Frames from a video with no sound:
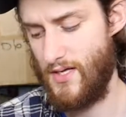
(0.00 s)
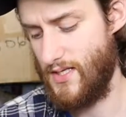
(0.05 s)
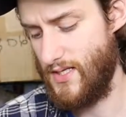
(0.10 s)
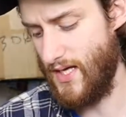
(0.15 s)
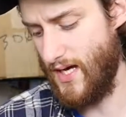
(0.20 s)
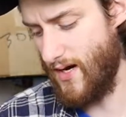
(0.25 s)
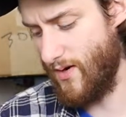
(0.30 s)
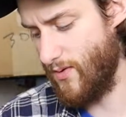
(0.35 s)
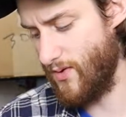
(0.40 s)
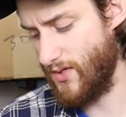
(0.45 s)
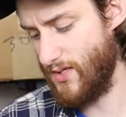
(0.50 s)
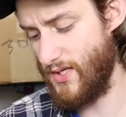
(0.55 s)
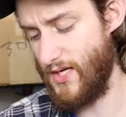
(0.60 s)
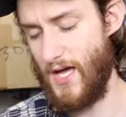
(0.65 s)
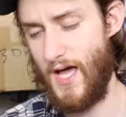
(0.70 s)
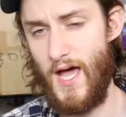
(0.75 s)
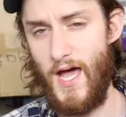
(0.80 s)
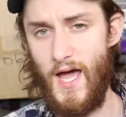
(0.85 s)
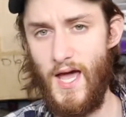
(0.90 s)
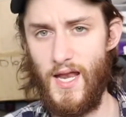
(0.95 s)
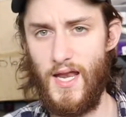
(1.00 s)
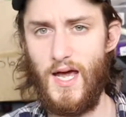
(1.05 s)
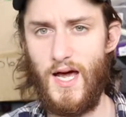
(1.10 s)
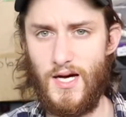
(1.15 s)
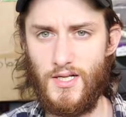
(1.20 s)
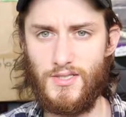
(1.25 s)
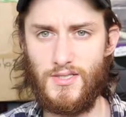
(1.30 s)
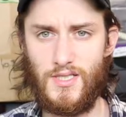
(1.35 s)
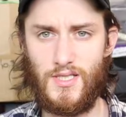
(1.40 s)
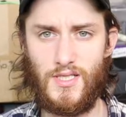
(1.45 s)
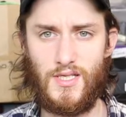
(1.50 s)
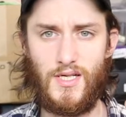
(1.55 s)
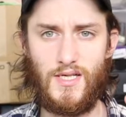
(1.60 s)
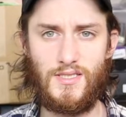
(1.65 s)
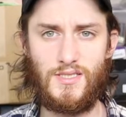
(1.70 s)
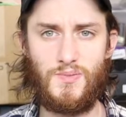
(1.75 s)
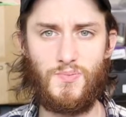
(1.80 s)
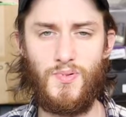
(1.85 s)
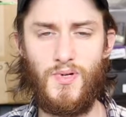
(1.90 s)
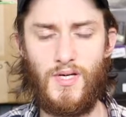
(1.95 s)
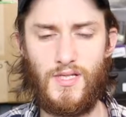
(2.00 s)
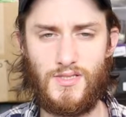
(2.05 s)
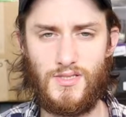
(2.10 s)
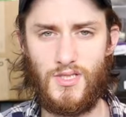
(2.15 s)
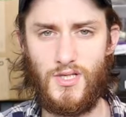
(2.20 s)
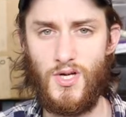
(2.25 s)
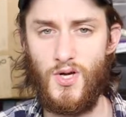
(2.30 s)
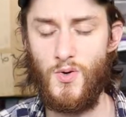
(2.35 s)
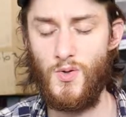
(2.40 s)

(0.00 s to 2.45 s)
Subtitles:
Now we're gonna head out to the next place,